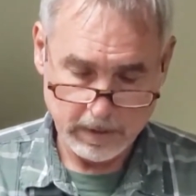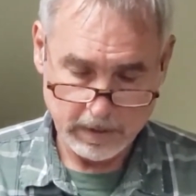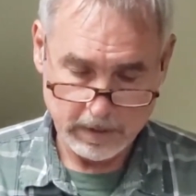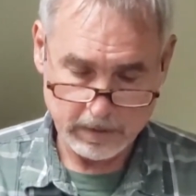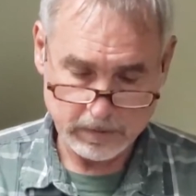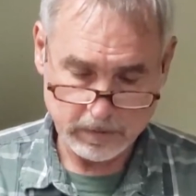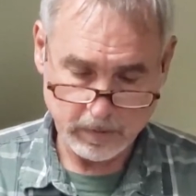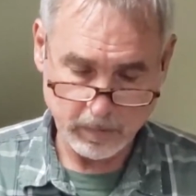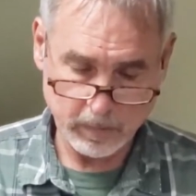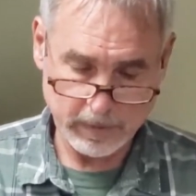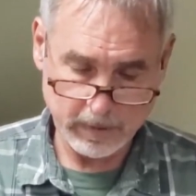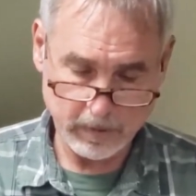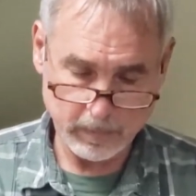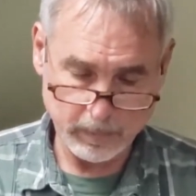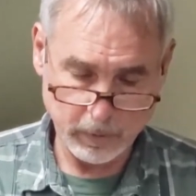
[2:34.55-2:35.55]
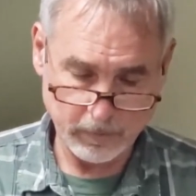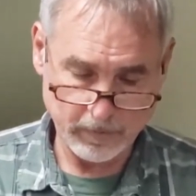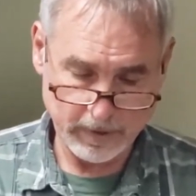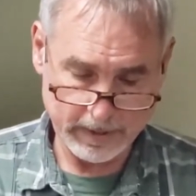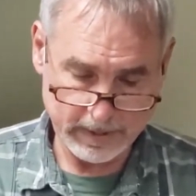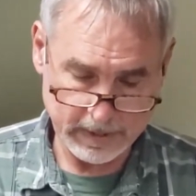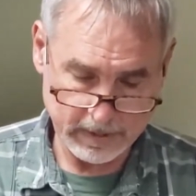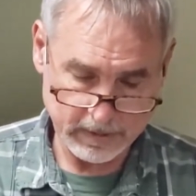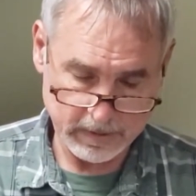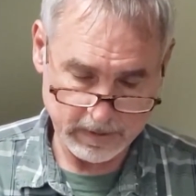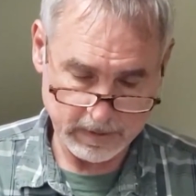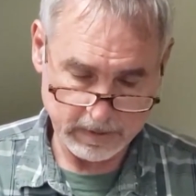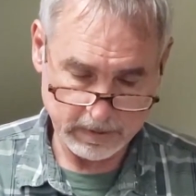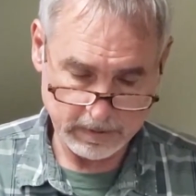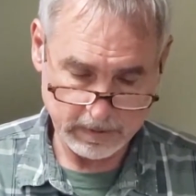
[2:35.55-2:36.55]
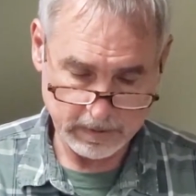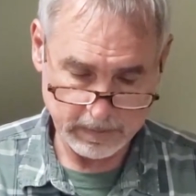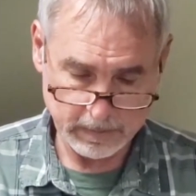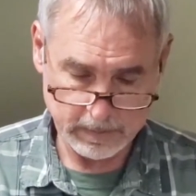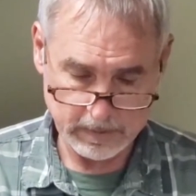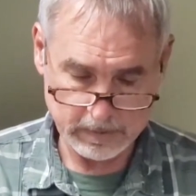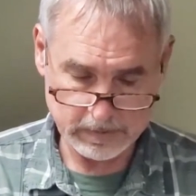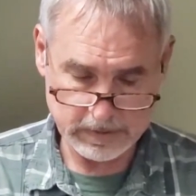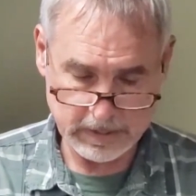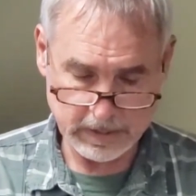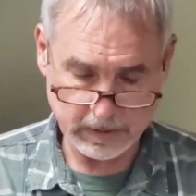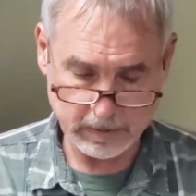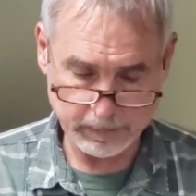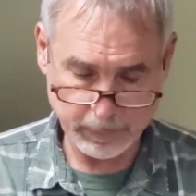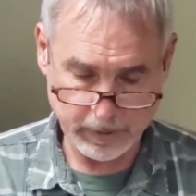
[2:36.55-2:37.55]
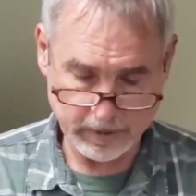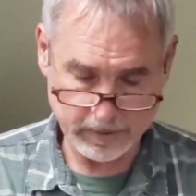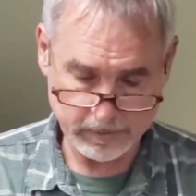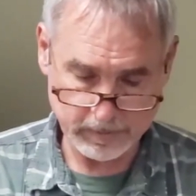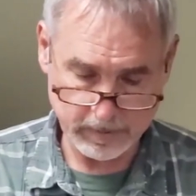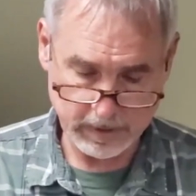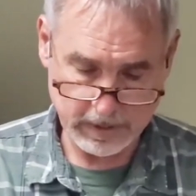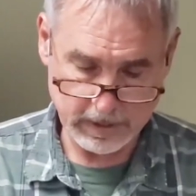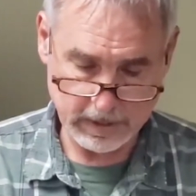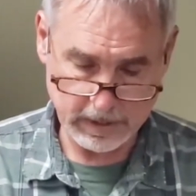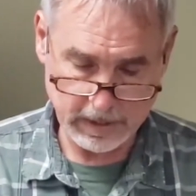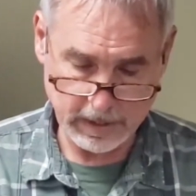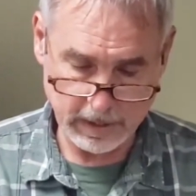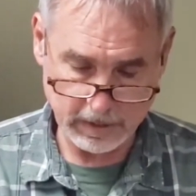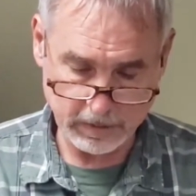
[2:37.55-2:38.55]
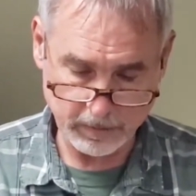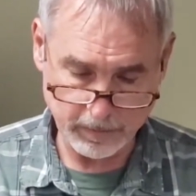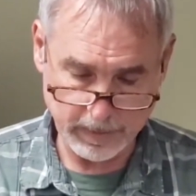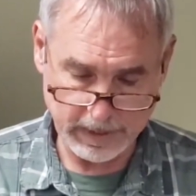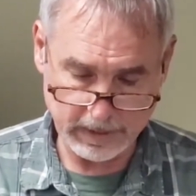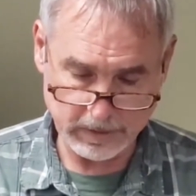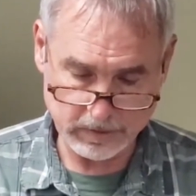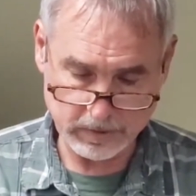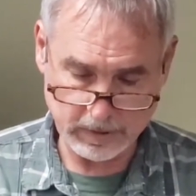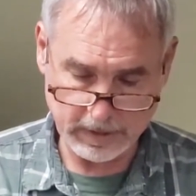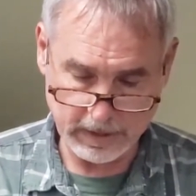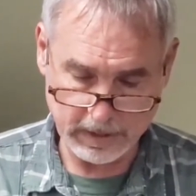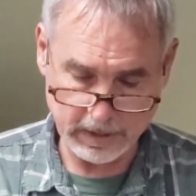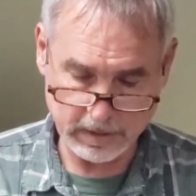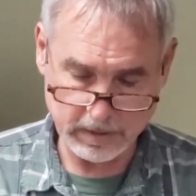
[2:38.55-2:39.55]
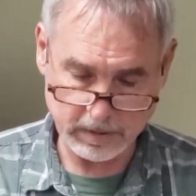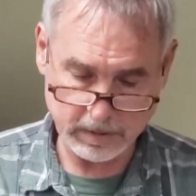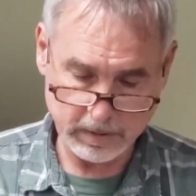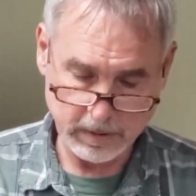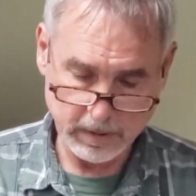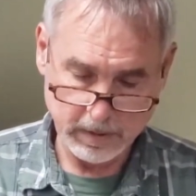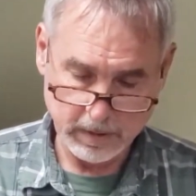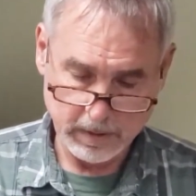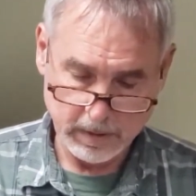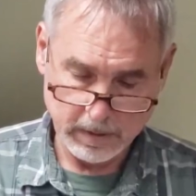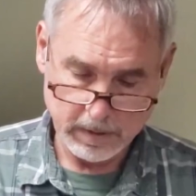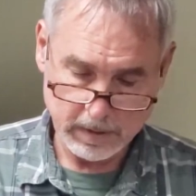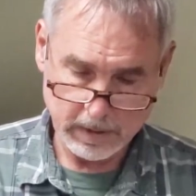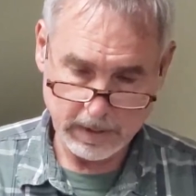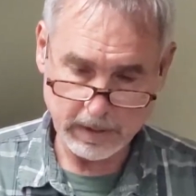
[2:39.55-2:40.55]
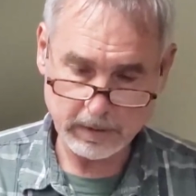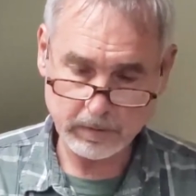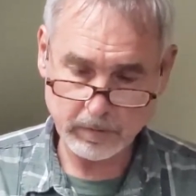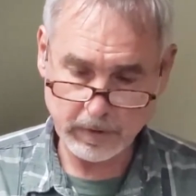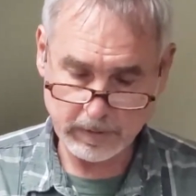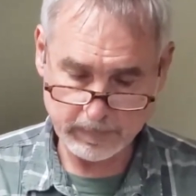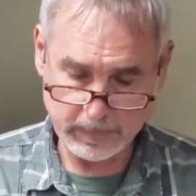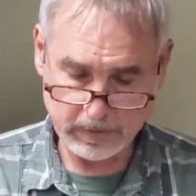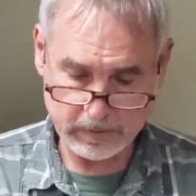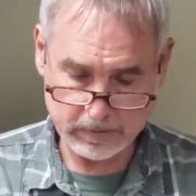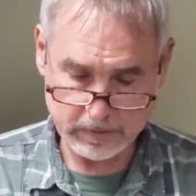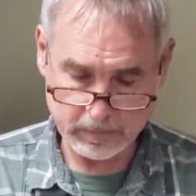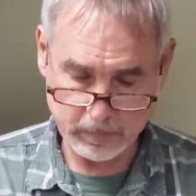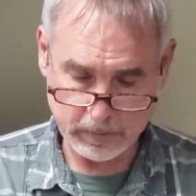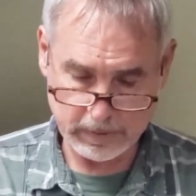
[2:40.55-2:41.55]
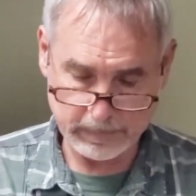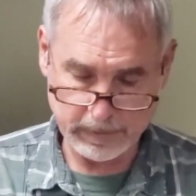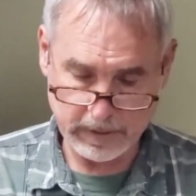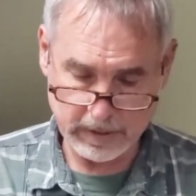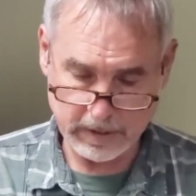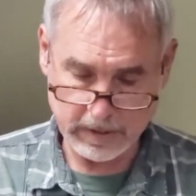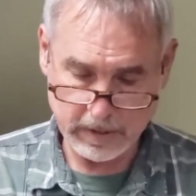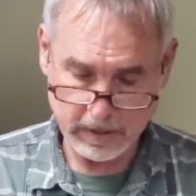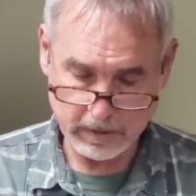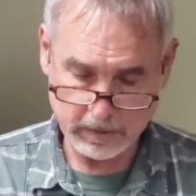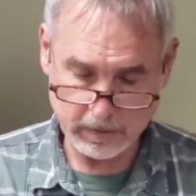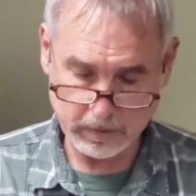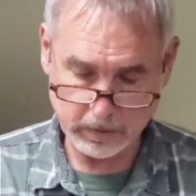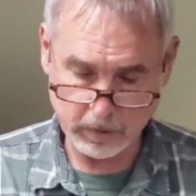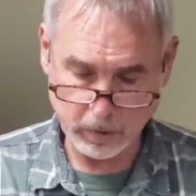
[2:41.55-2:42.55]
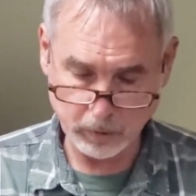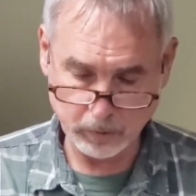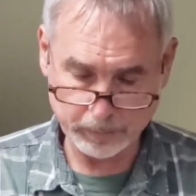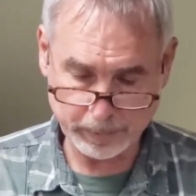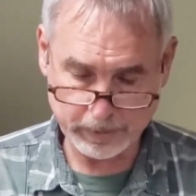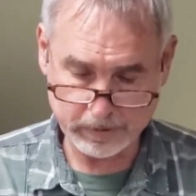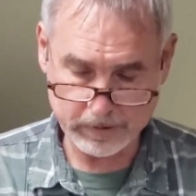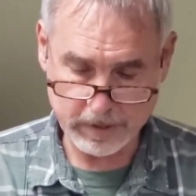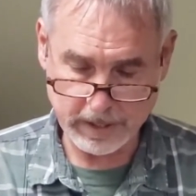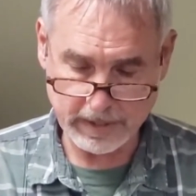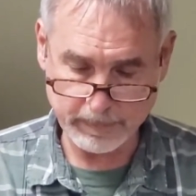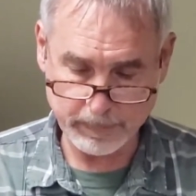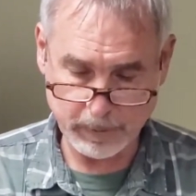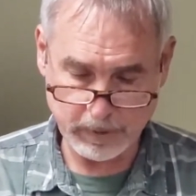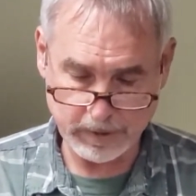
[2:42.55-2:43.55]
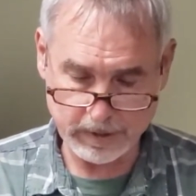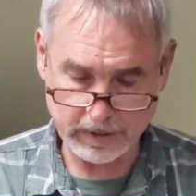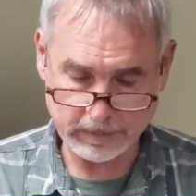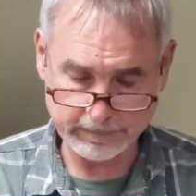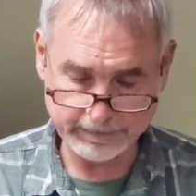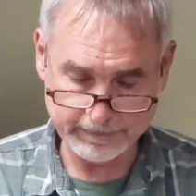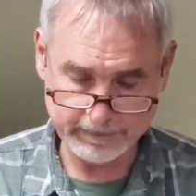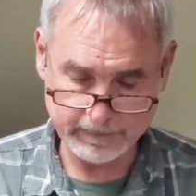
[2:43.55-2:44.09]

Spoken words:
And so we move on down to C in part 3, and the rangeland treatments would be use prescribed burning.